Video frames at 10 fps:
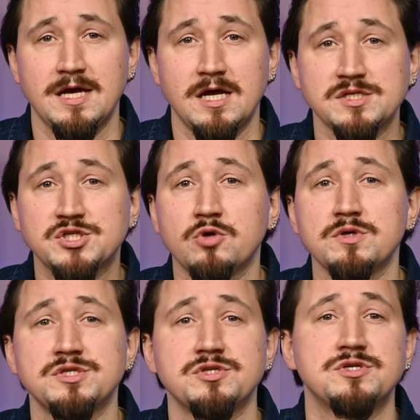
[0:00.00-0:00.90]
Its goal
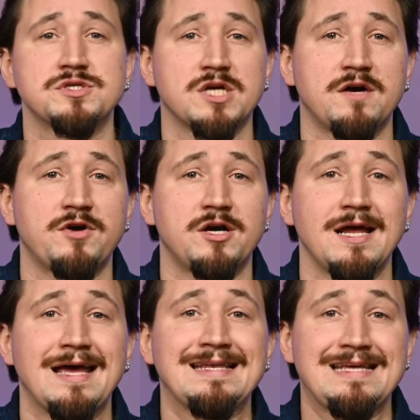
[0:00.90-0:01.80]
is to discover
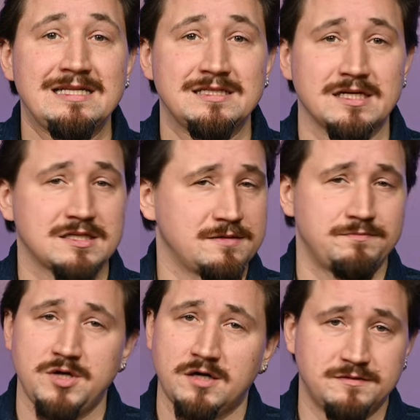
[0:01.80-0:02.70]
and index,
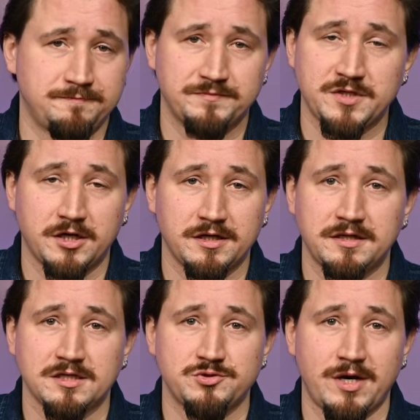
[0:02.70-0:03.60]
not targeted
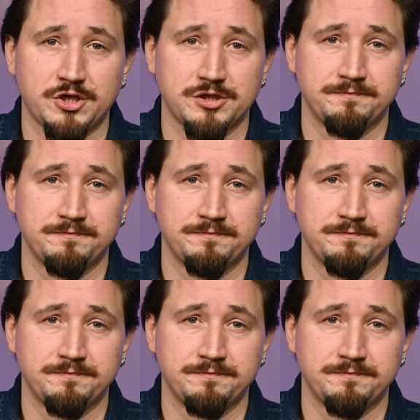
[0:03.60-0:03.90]
extraction.